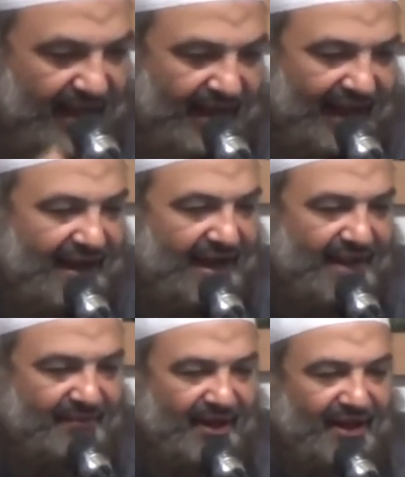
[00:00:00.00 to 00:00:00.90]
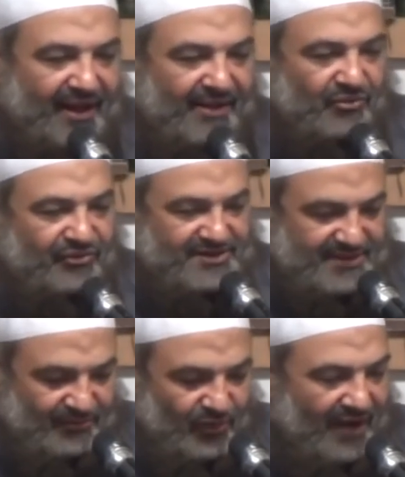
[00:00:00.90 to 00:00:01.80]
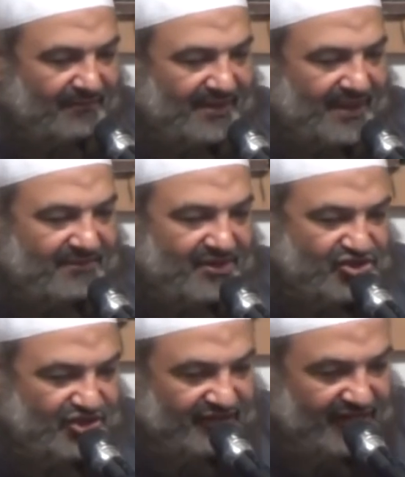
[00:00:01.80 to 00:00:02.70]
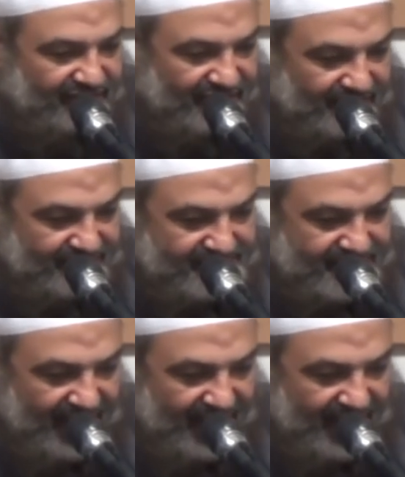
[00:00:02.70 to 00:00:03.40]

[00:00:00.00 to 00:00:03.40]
Al-Allama Al-Mufassir Muhammad Al-Amin Al-Shinqiti,